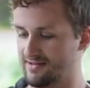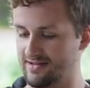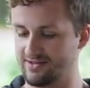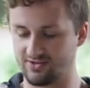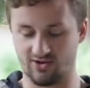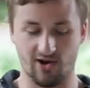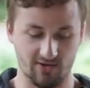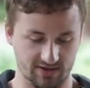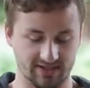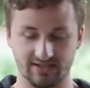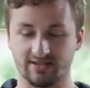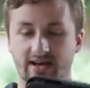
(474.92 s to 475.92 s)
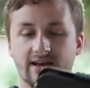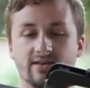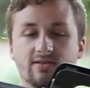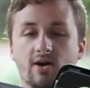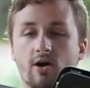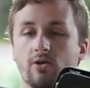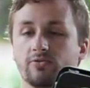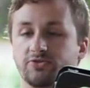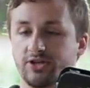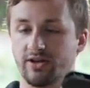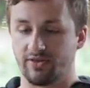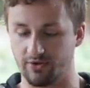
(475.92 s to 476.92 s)
Let's go. This is like the
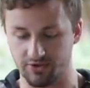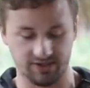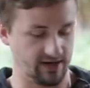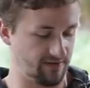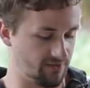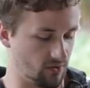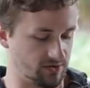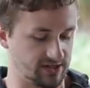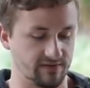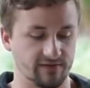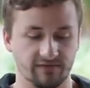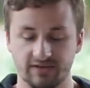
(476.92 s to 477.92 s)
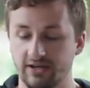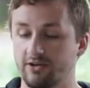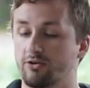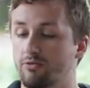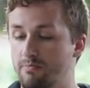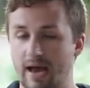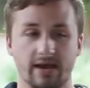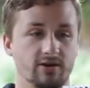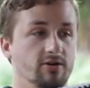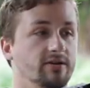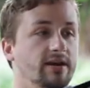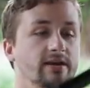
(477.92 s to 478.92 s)
OG 13, 14, 15-year-old
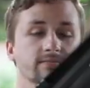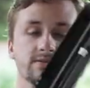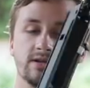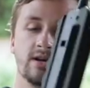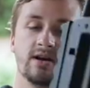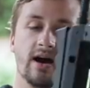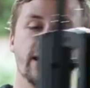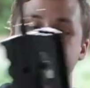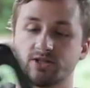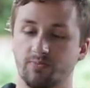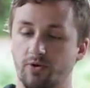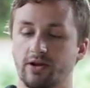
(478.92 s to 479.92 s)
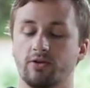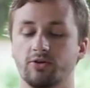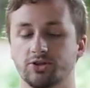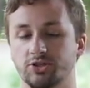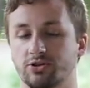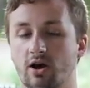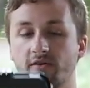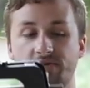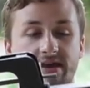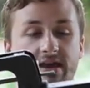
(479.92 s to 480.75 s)
backyard games. I had a spring Kalashnikov